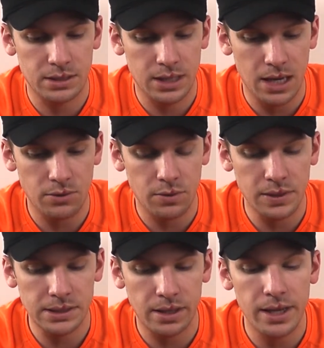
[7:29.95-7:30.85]

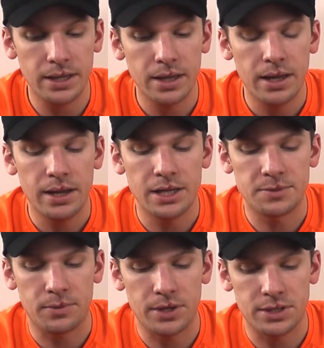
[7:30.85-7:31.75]
categories like
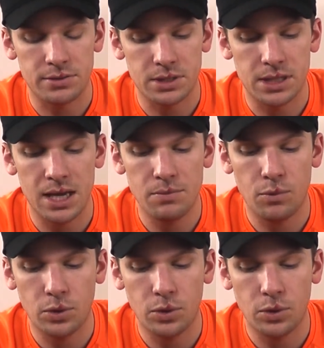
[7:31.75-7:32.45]
Inspiration to Escape,